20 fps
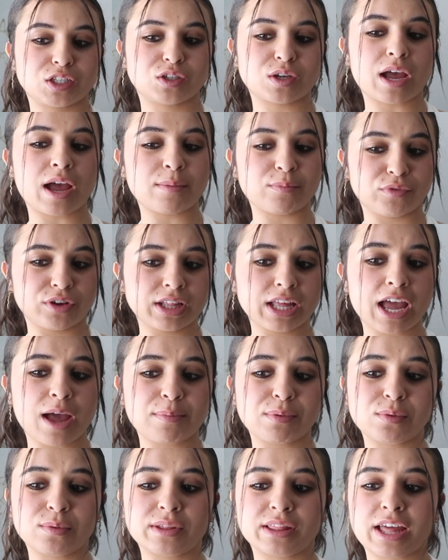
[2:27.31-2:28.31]
So I'm really
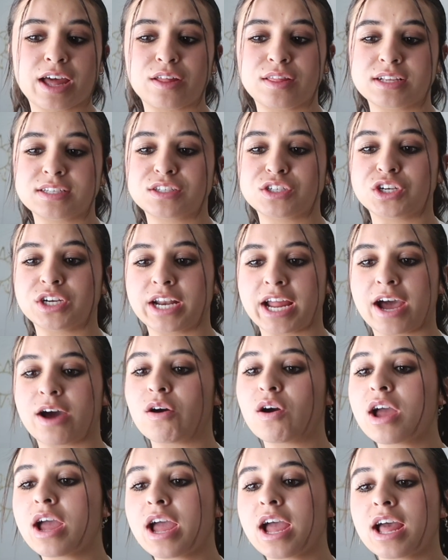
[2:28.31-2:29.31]
happy with how this turned
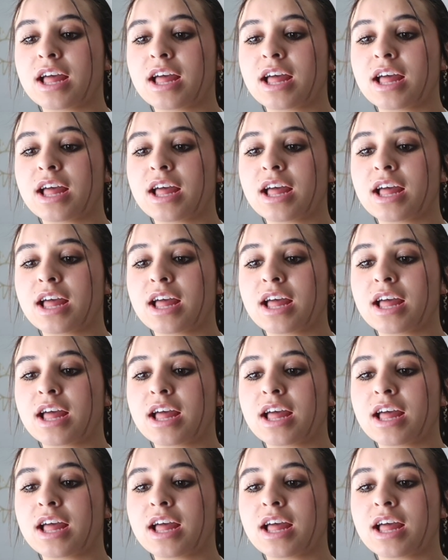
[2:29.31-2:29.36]
out.